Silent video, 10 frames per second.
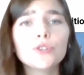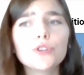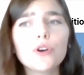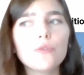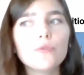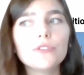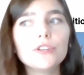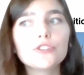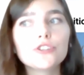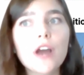So
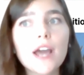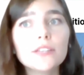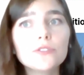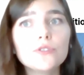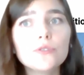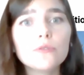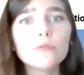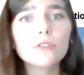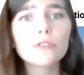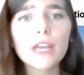they're trying
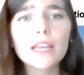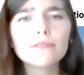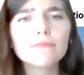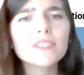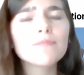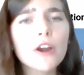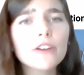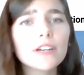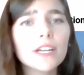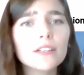to create
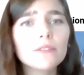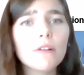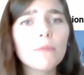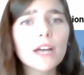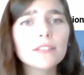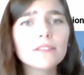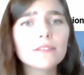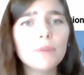smarter killer robots,